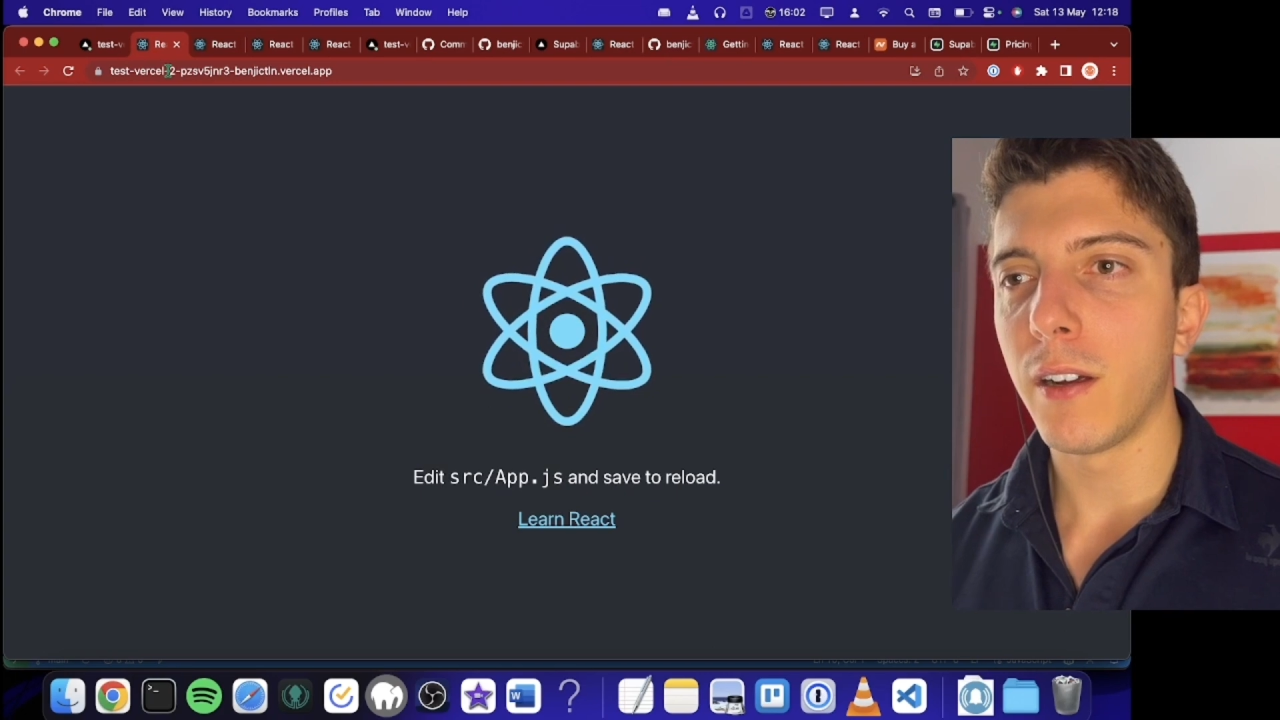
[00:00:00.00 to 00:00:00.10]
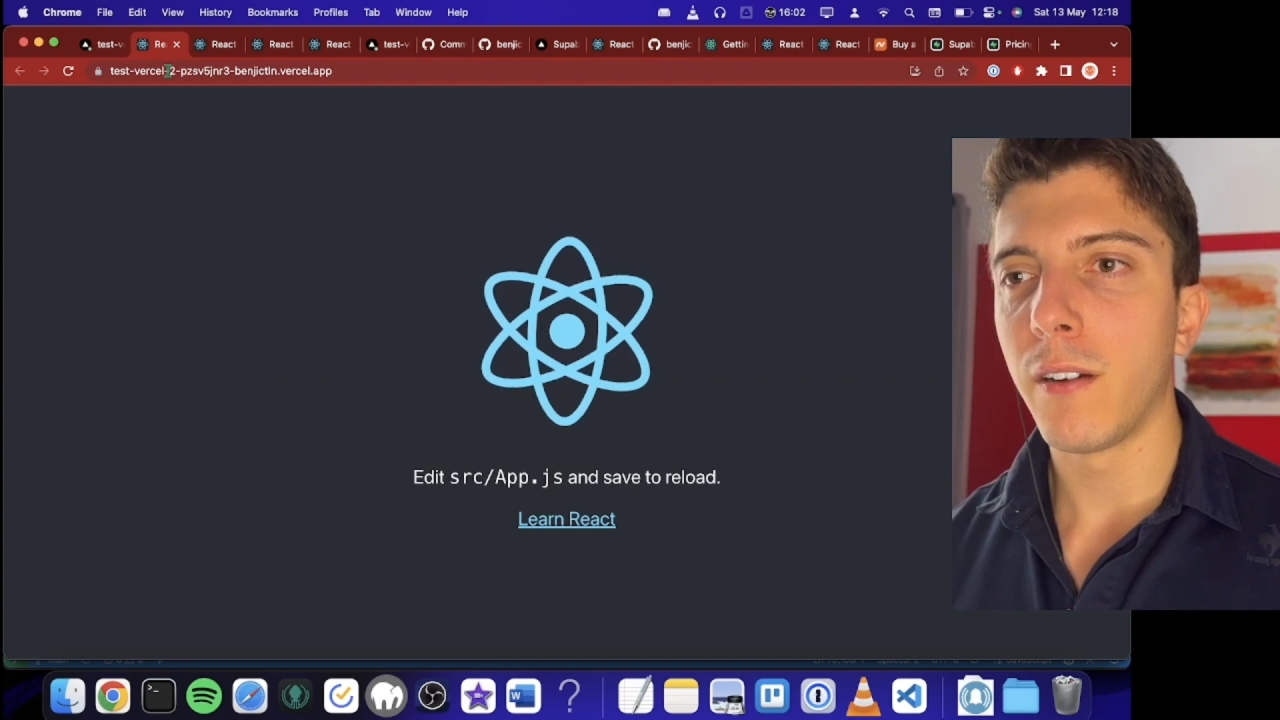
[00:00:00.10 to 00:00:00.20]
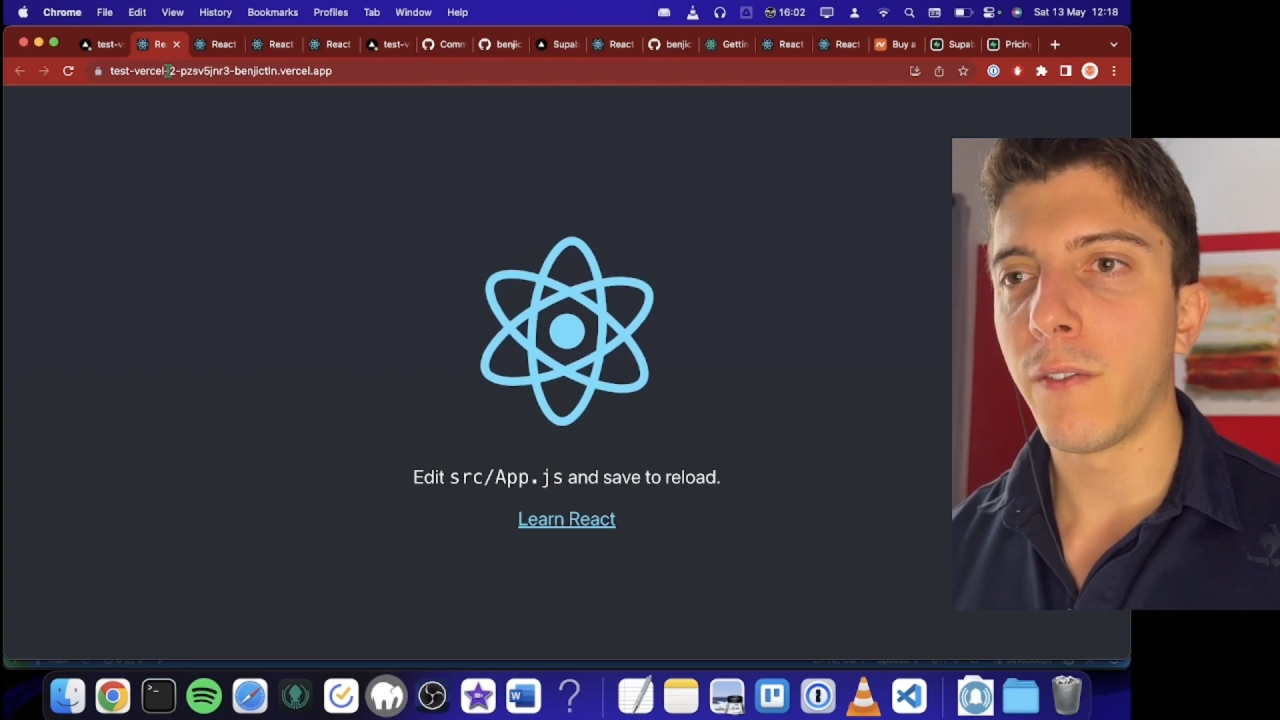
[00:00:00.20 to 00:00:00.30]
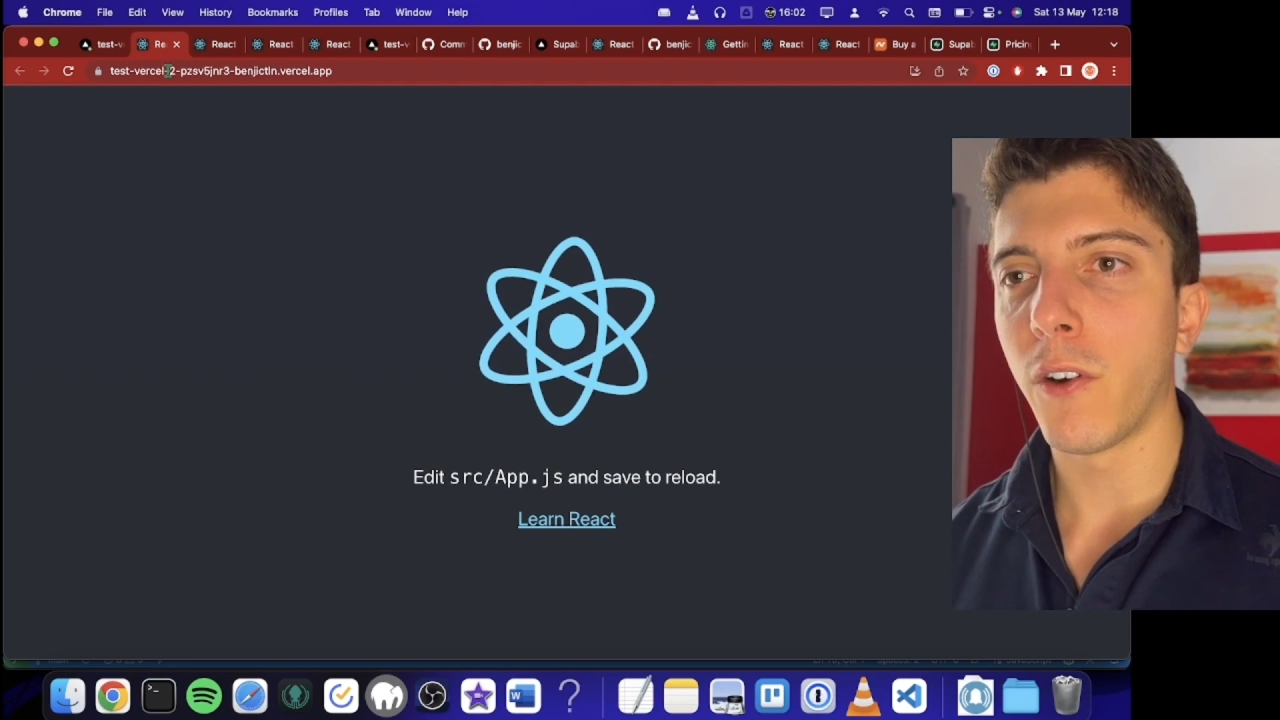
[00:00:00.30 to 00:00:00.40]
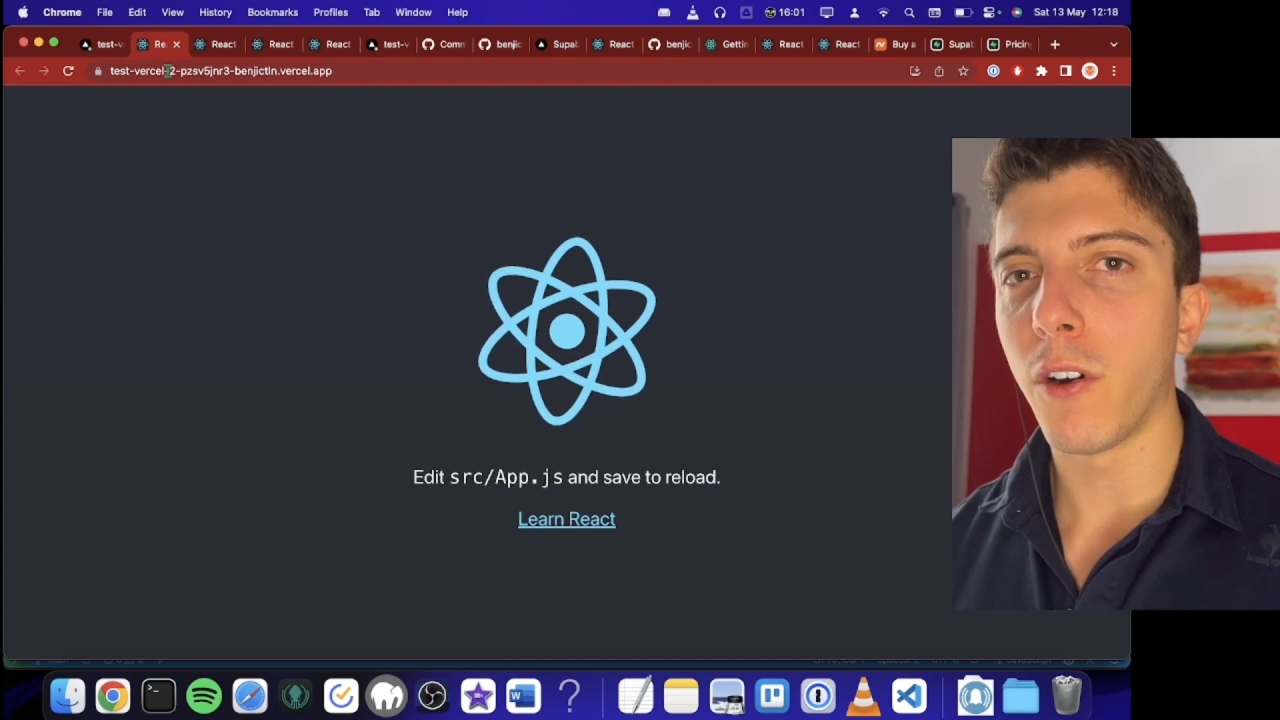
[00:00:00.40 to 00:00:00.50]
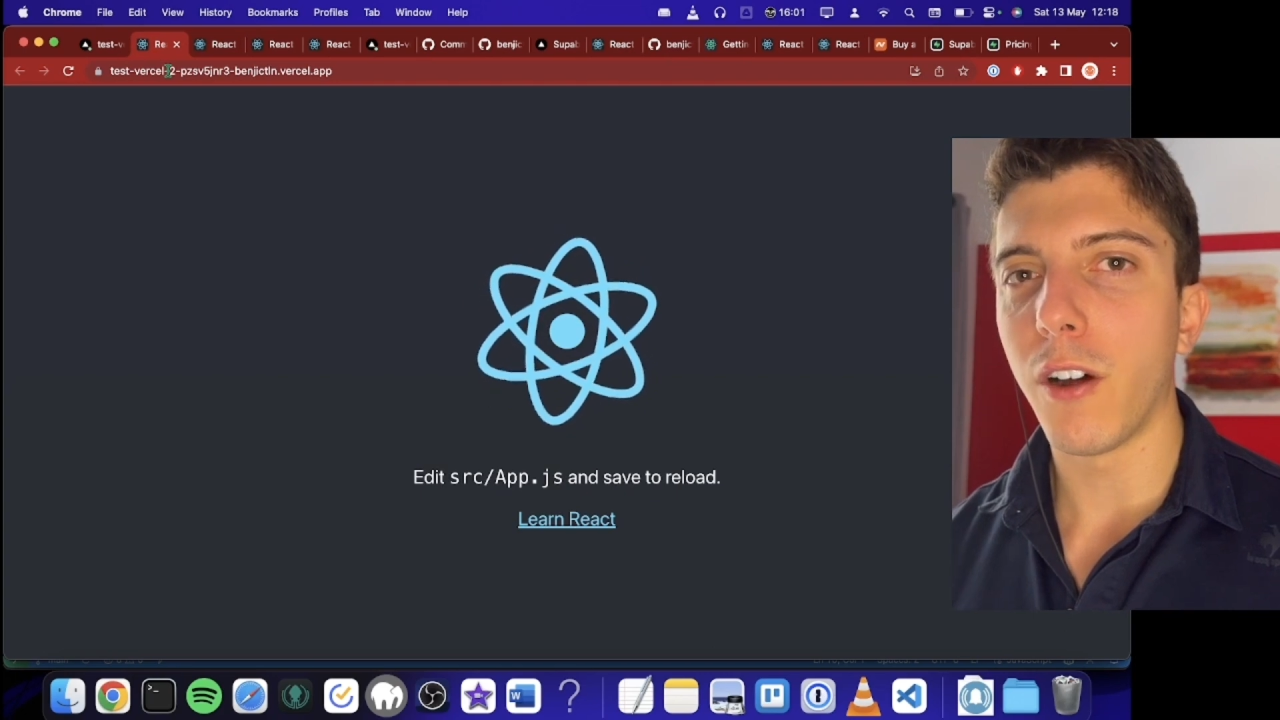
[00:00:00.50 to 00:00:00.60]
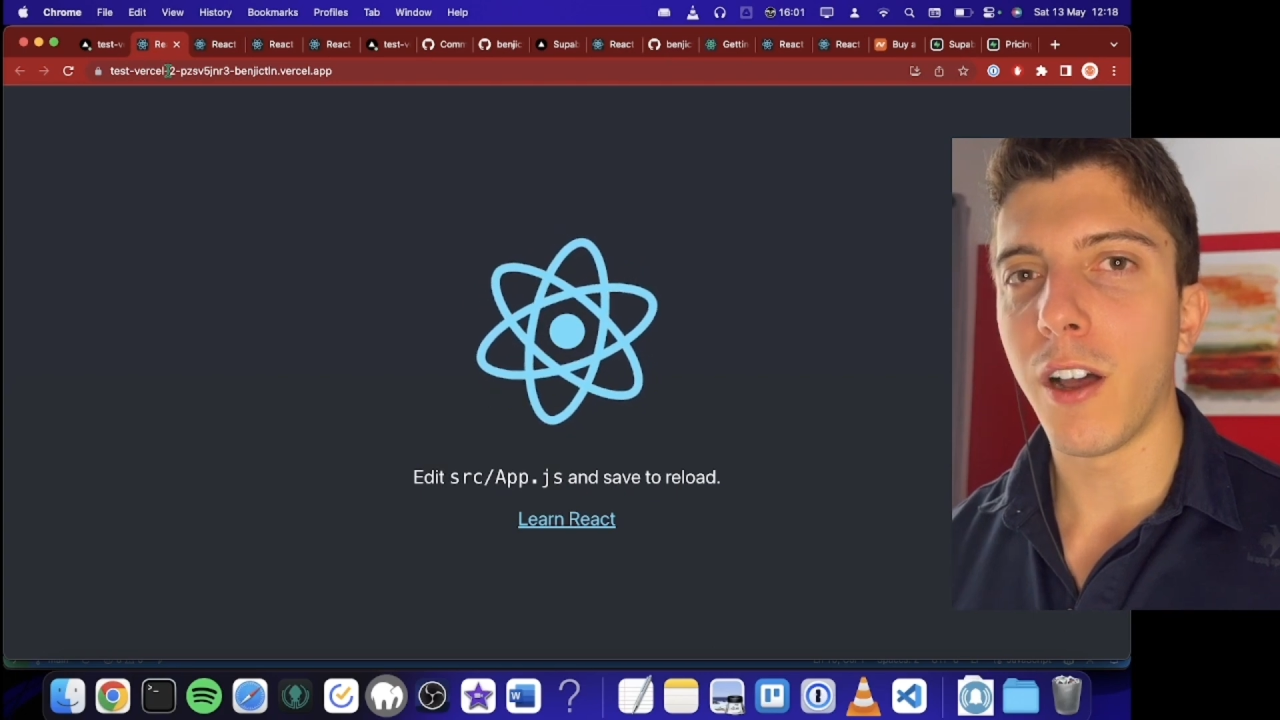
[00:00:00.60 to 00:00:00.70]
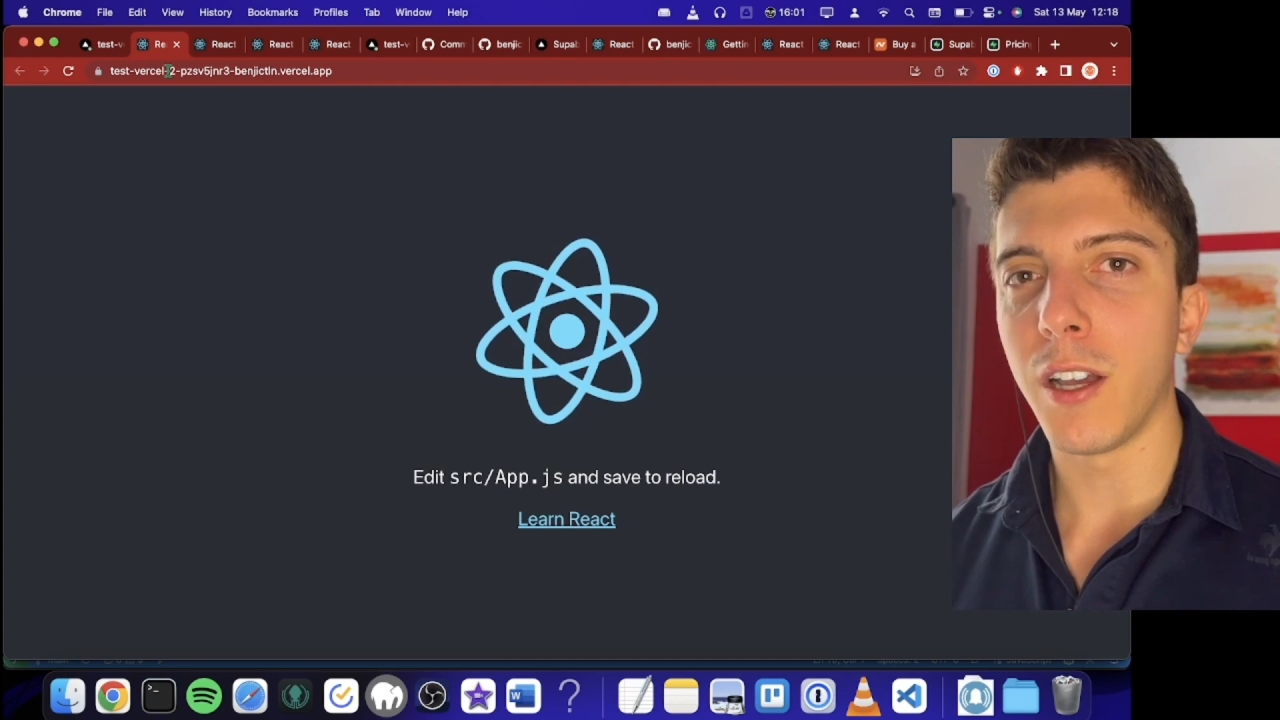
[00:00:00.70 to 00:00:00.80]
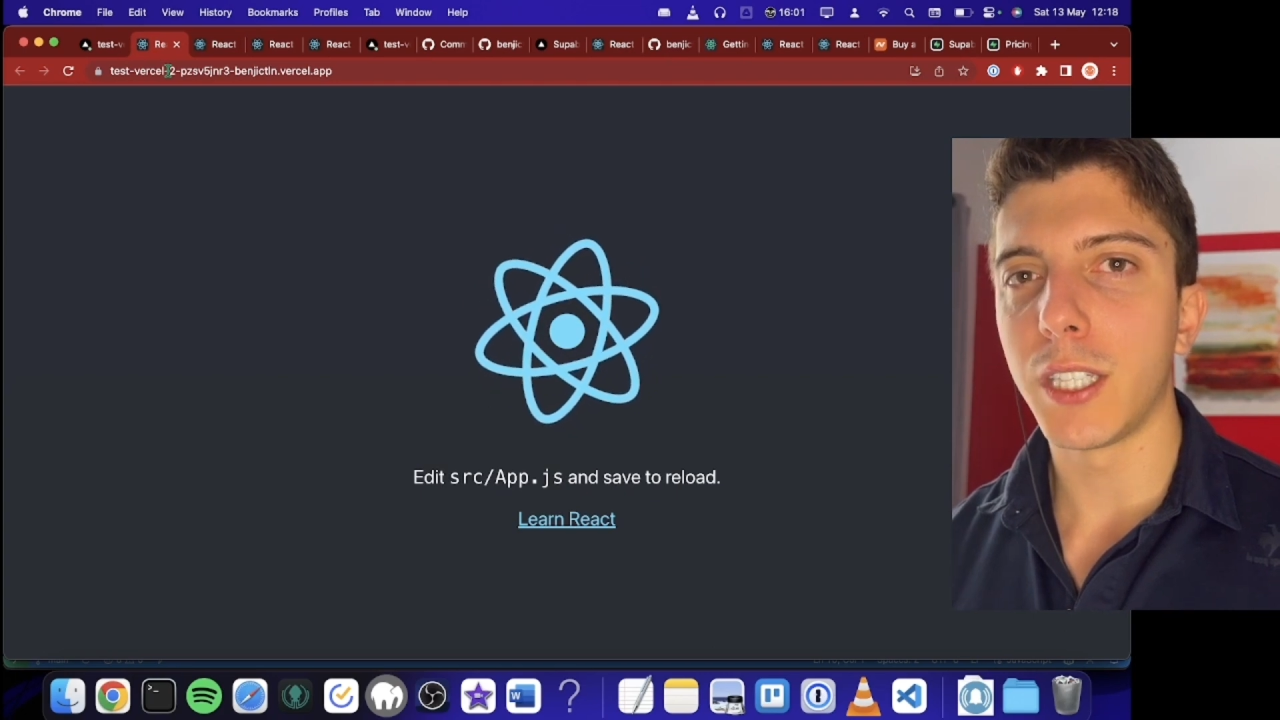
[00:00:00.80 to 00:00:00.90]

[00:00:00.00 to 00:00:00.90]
for a